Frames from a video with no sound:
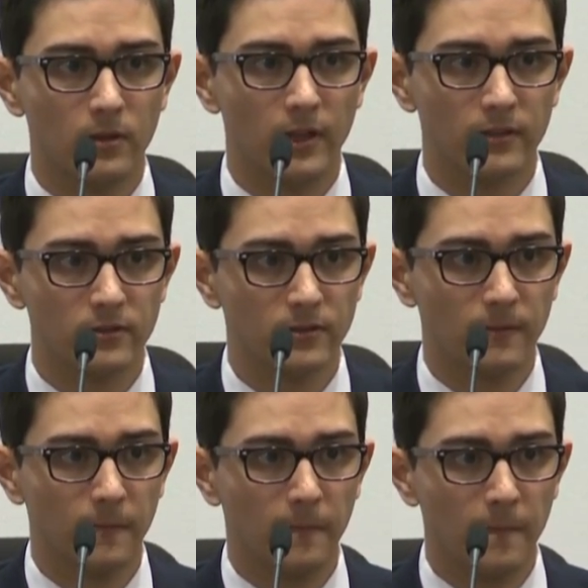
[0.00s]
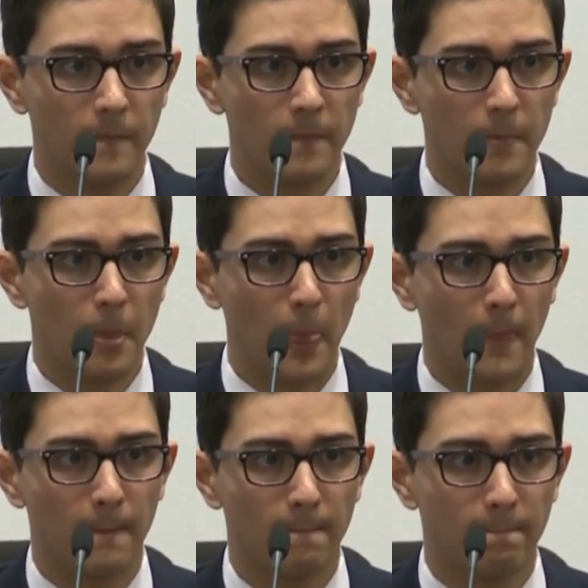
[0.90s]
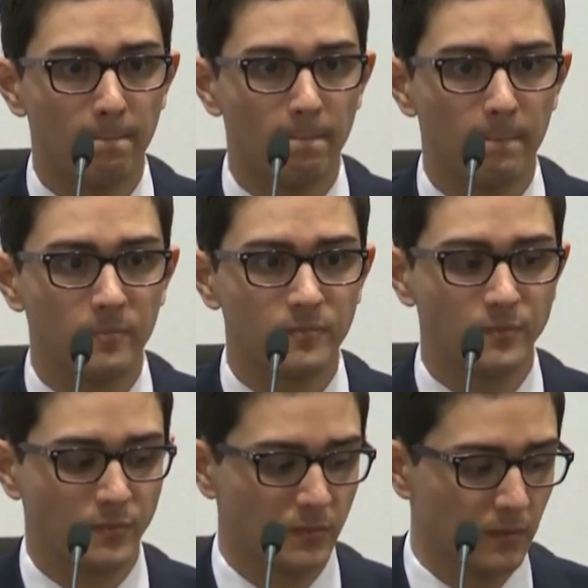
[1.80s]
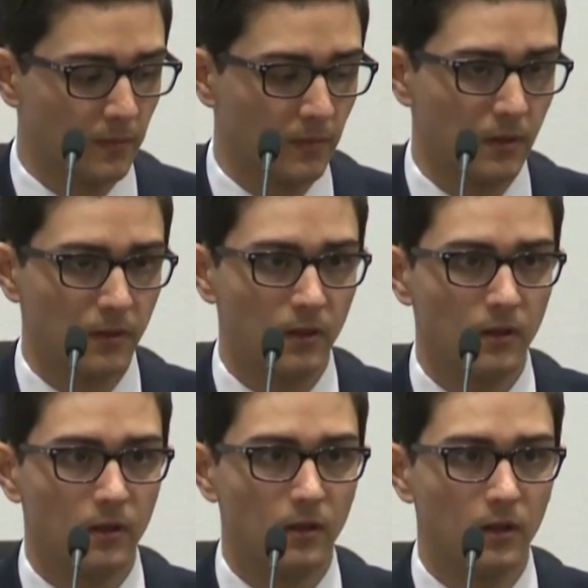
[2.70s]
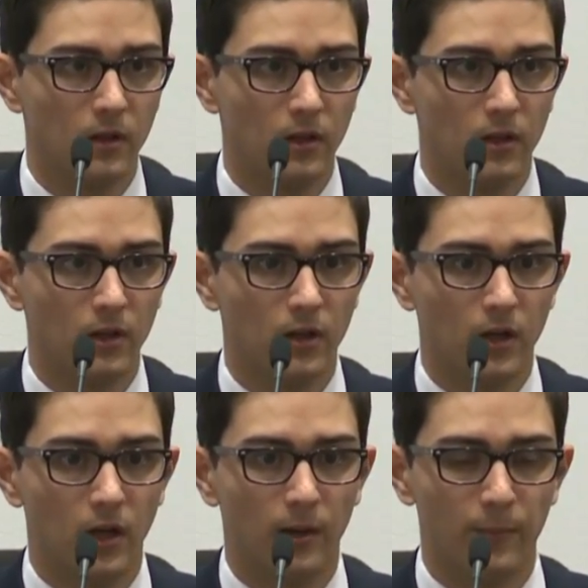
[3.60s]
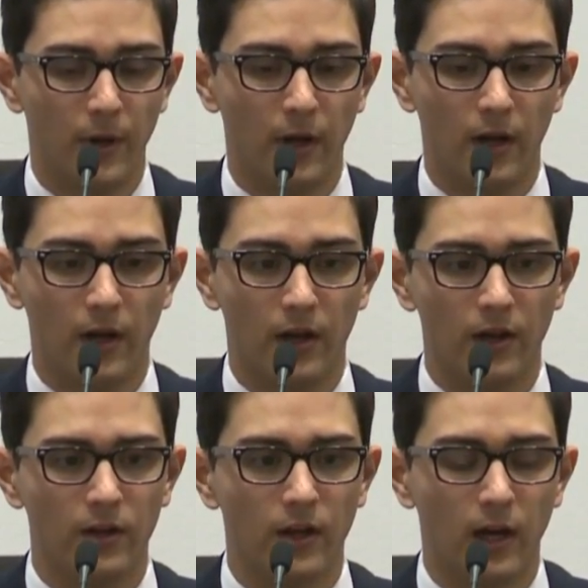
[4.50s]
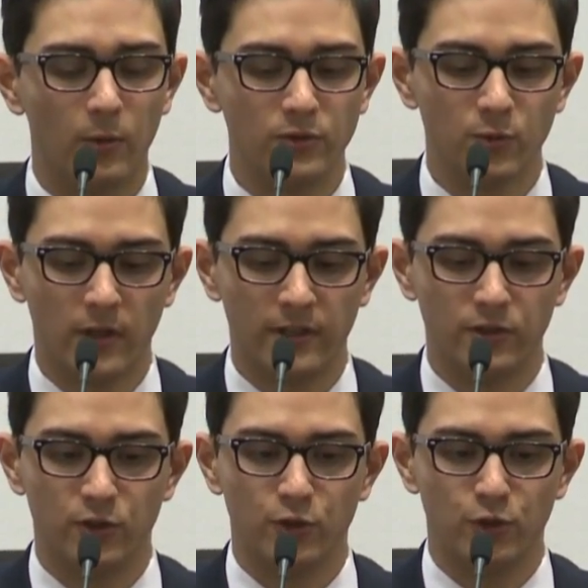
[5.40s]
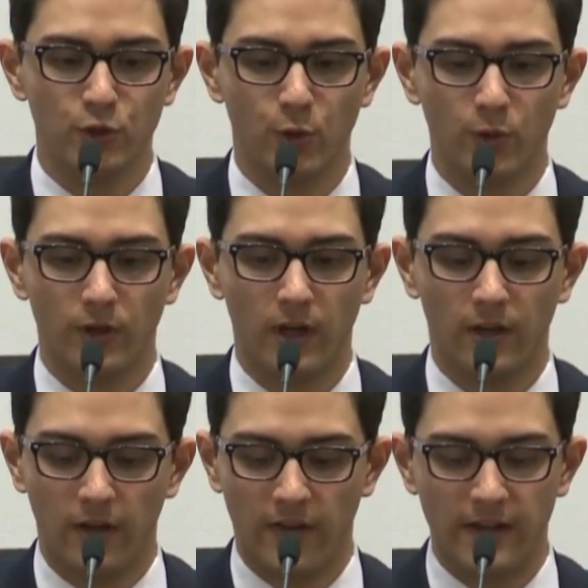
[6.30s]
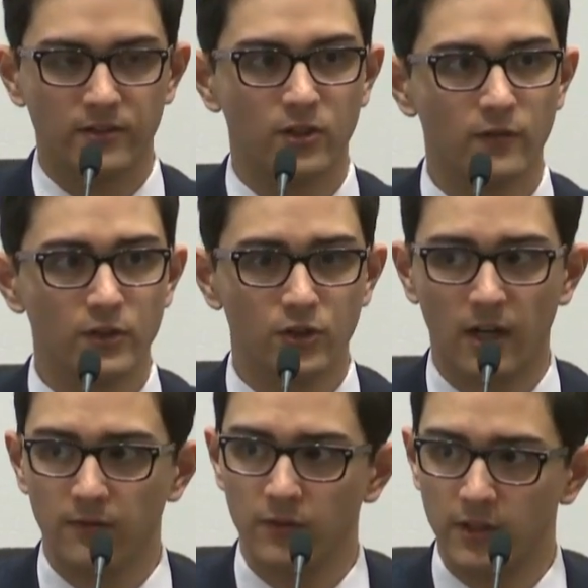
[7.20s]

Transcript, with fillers: Yeah. When you're saying you ran to Mountain View, which of those two things are you referring to? I was running on that service drive,